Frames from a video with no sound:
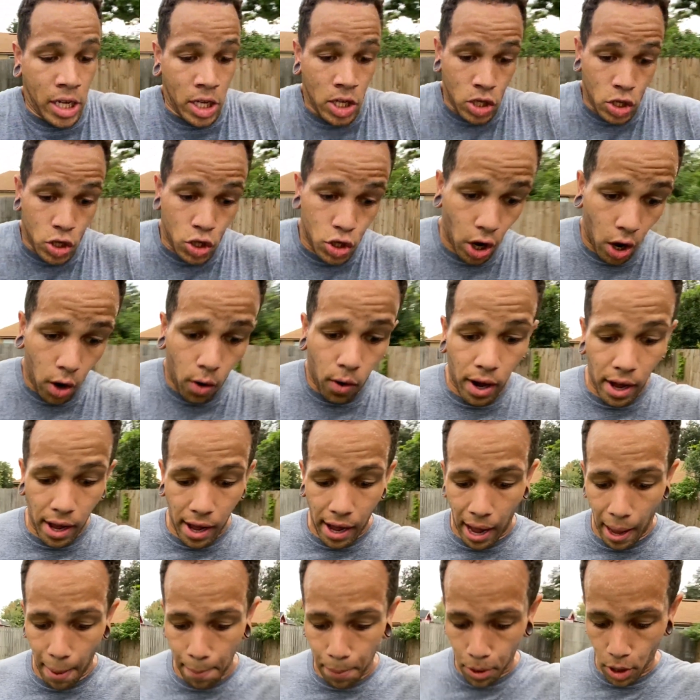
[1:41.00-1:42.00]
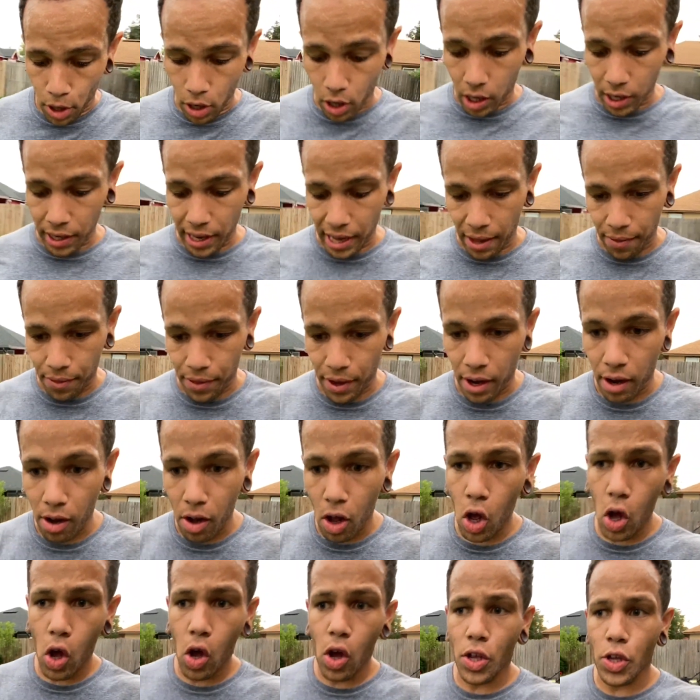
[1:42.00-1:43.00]
So I put it all down there.
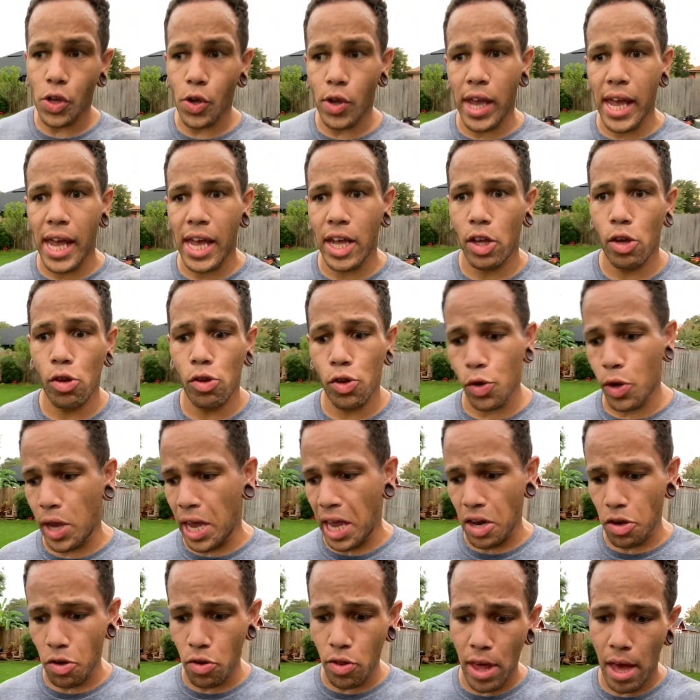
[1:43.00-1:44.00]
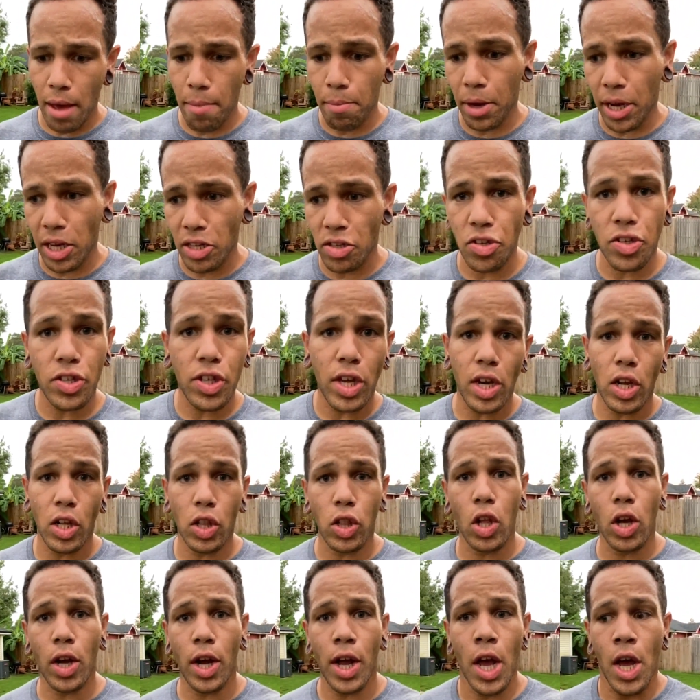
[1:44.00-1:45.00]
Oh, you can't do that because it's gonna
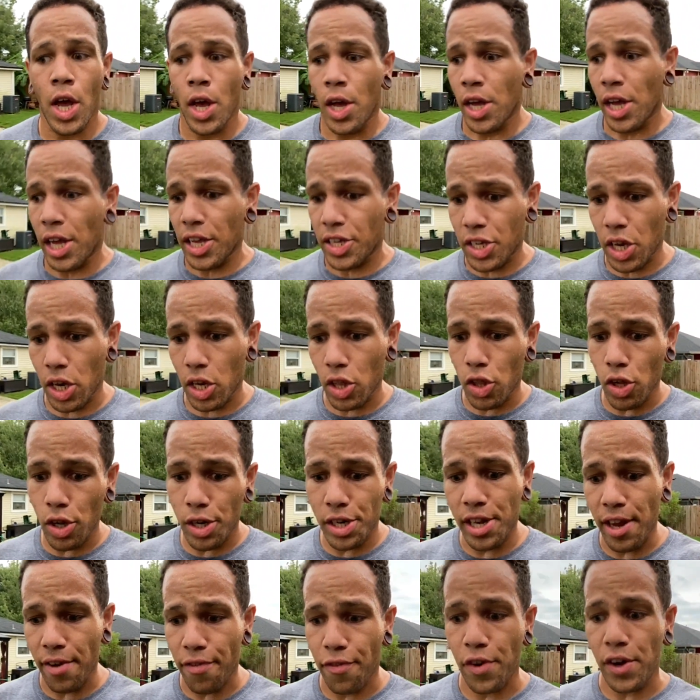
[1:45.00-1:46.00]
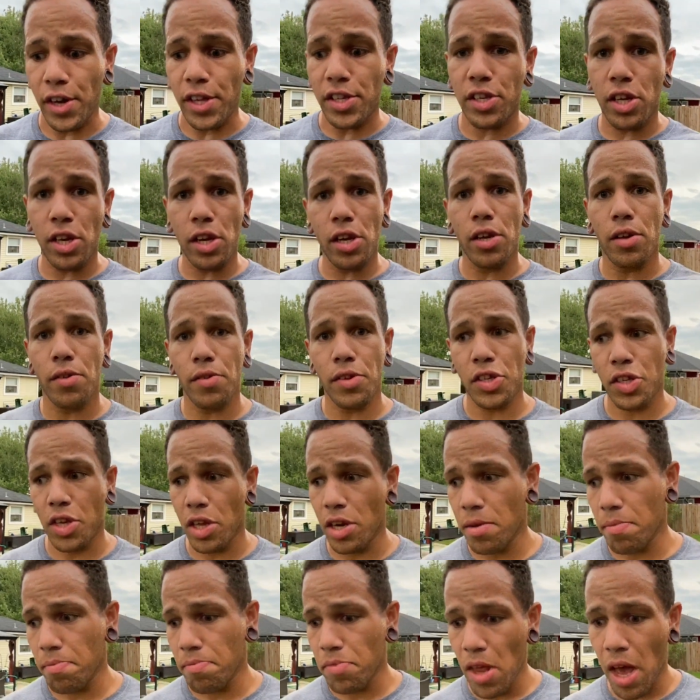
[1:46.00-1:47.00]
look different. It's
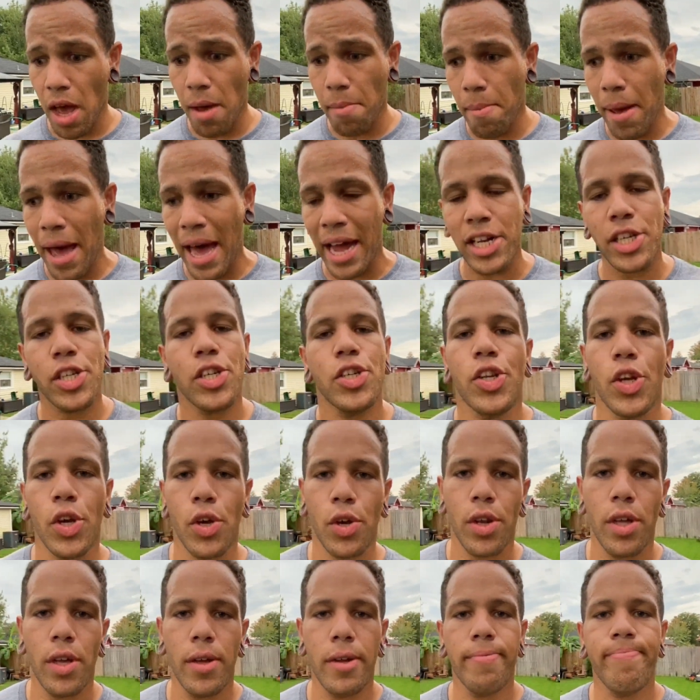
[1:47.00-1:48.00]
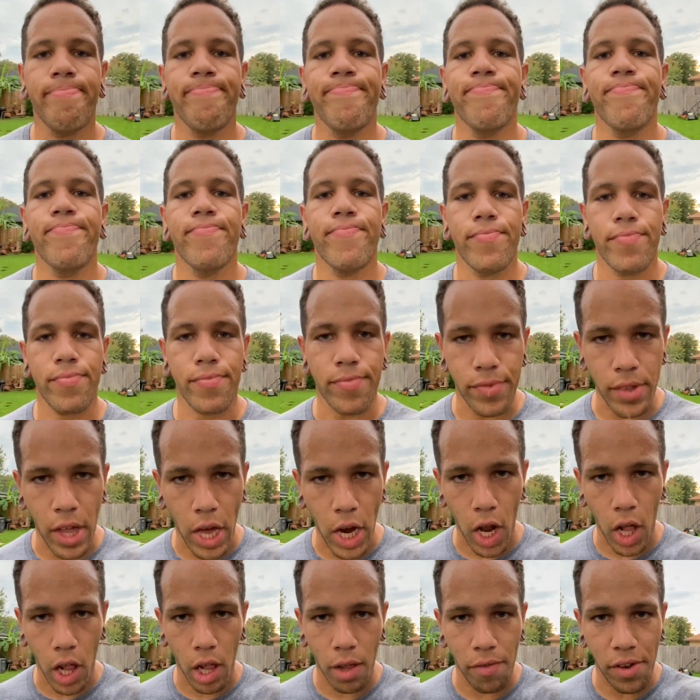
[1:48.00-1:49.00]
gonna not match. Dude, not
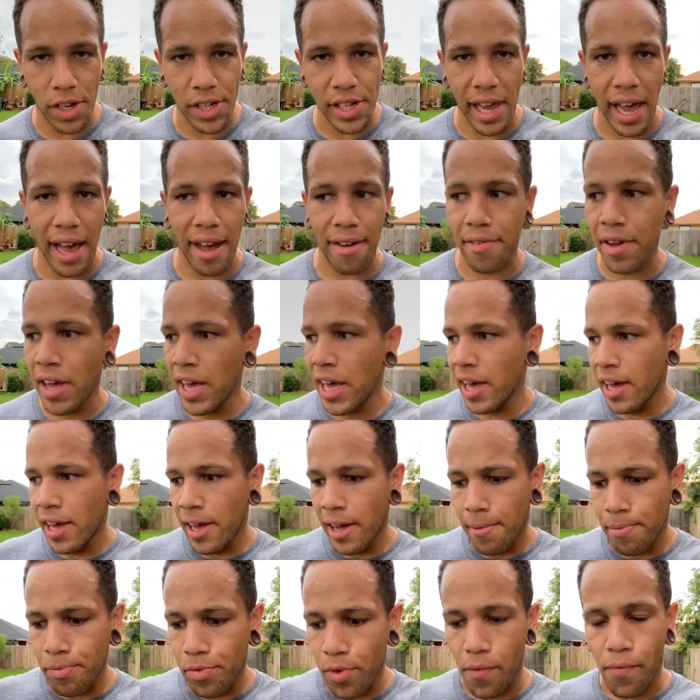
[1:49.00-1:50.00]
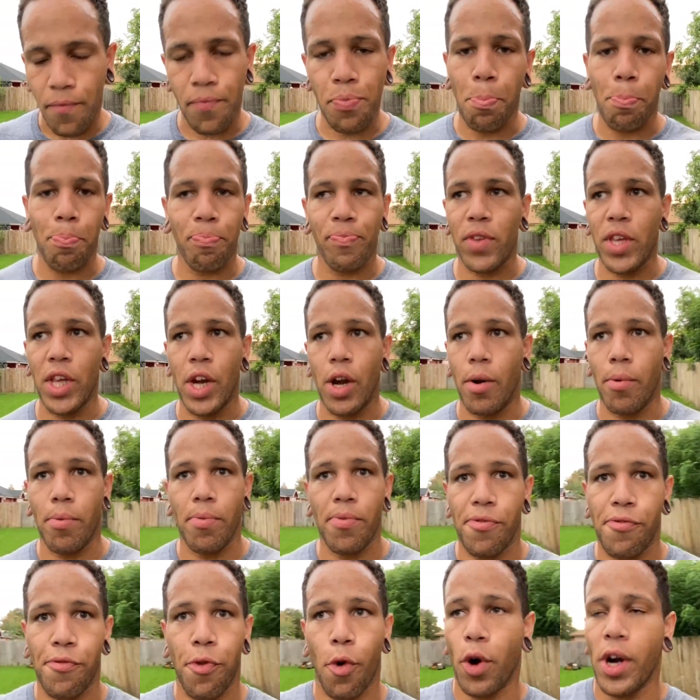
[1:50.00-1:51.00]
all of us have,
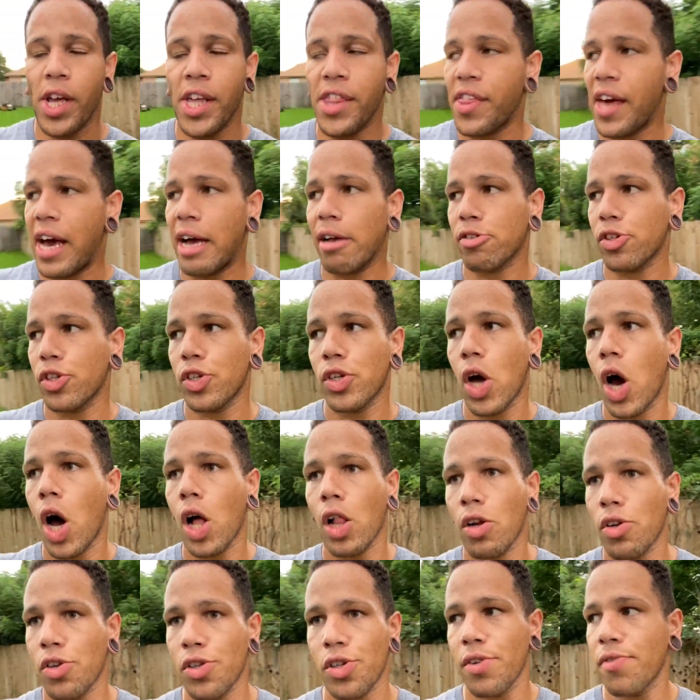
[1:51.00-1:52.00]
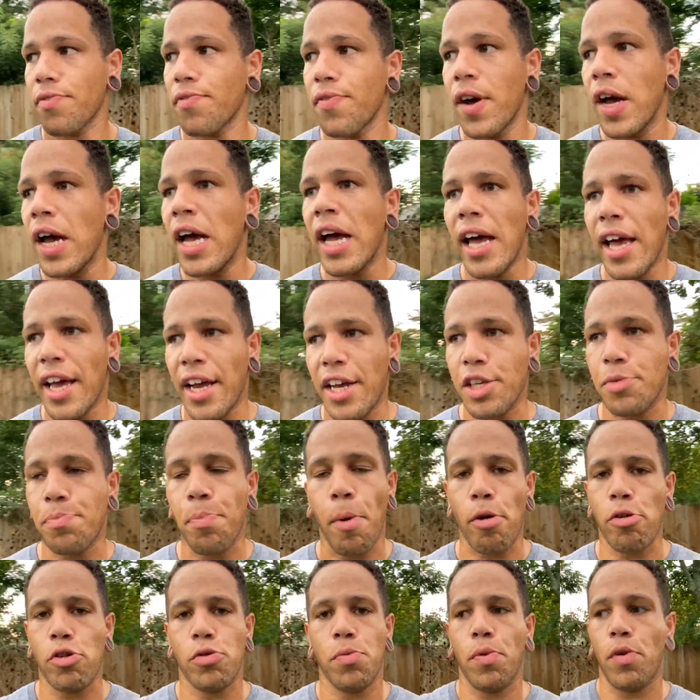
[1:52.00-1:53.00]
$40,000 of
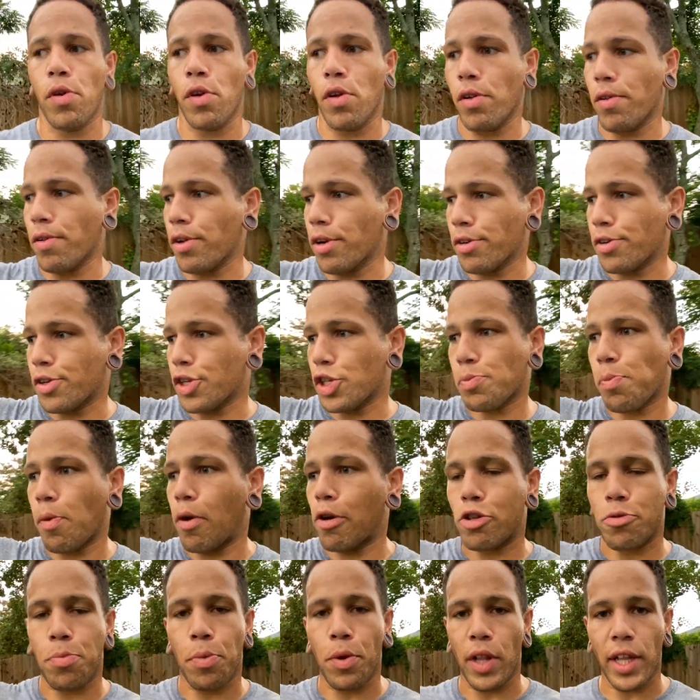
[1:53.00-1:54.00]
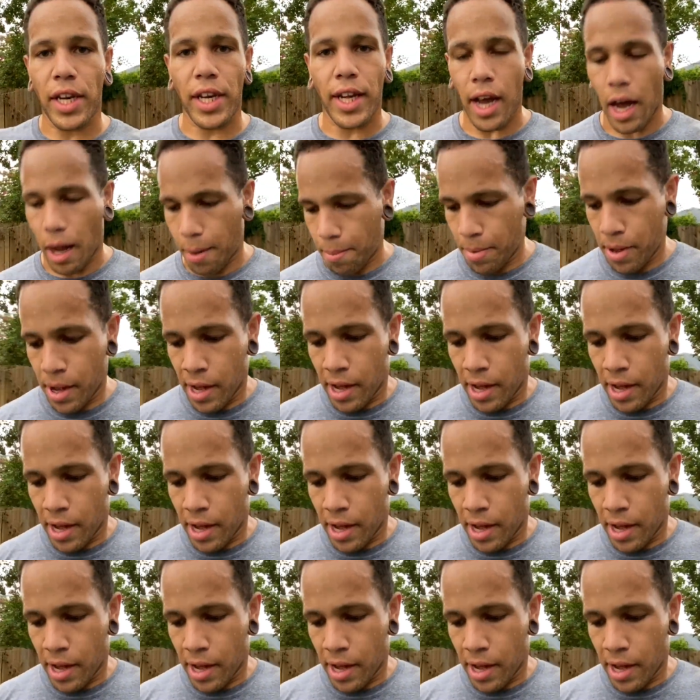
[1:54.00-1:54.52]
disposable income.